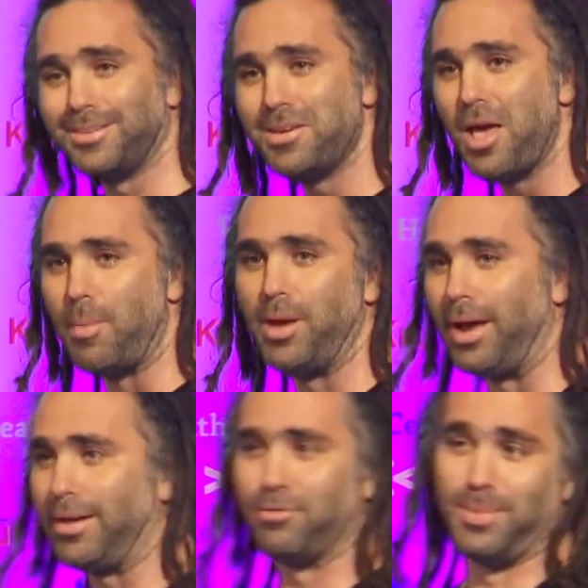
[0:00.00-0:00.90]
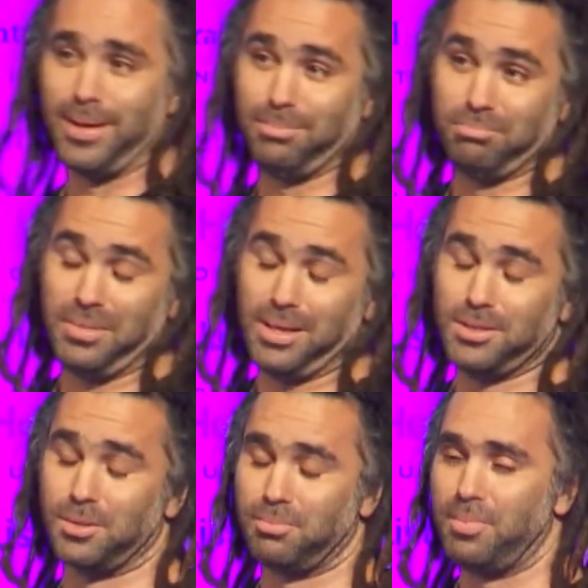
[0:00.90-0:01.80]
I mean, I give my
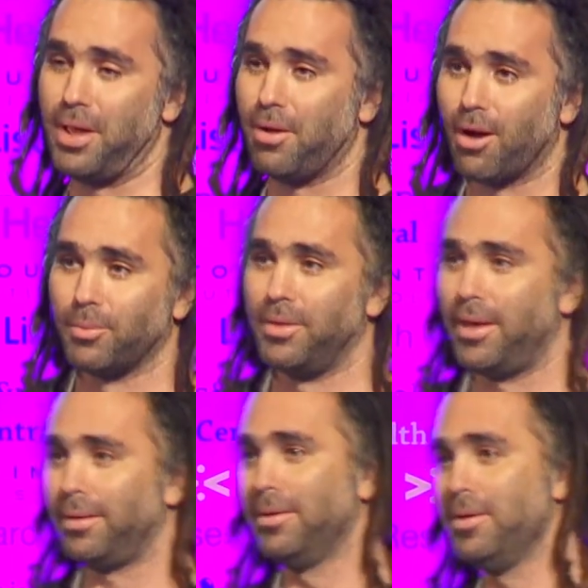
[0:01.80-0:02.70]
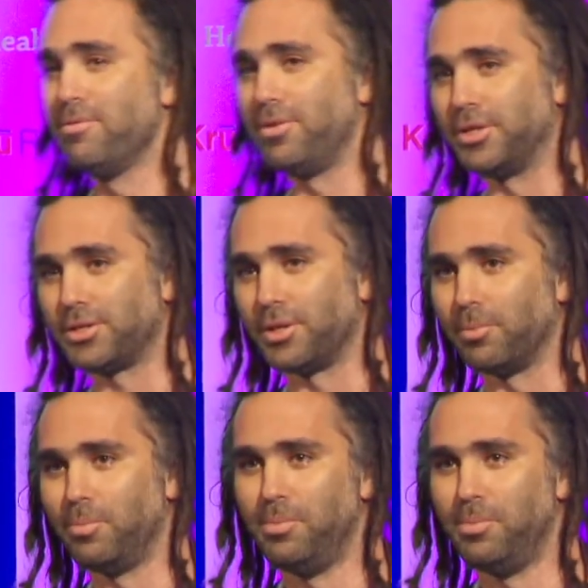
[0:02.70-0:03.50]
kids a pink heart when they finish their